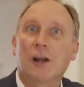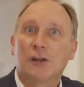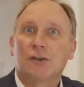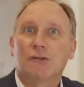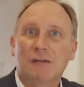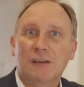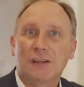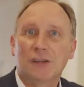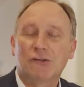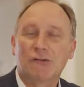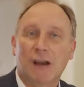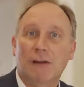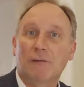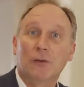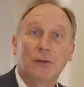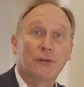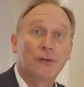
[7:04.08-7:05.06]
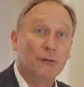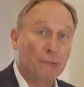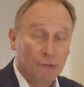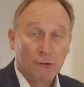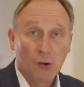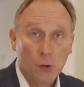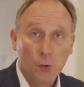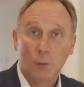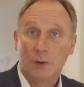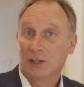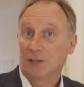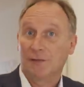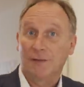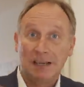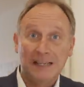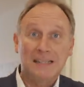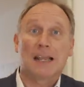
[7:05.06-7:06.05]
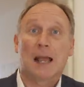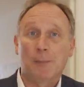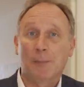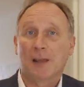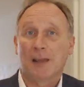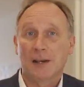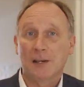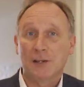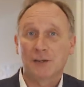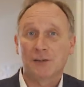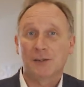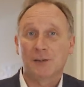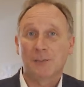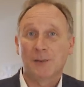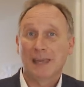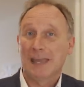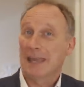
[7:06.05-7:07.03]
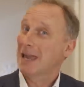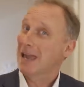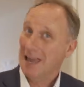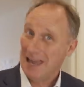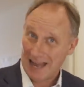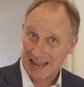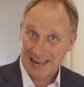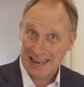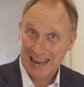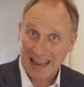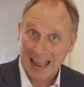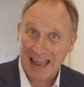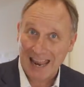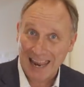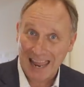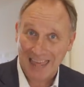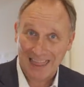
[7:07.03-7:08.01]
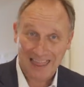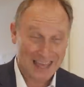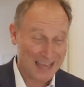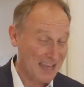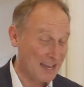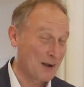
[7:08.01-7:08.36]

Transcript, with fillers: country to travel through, which visa application to make, and you can get there.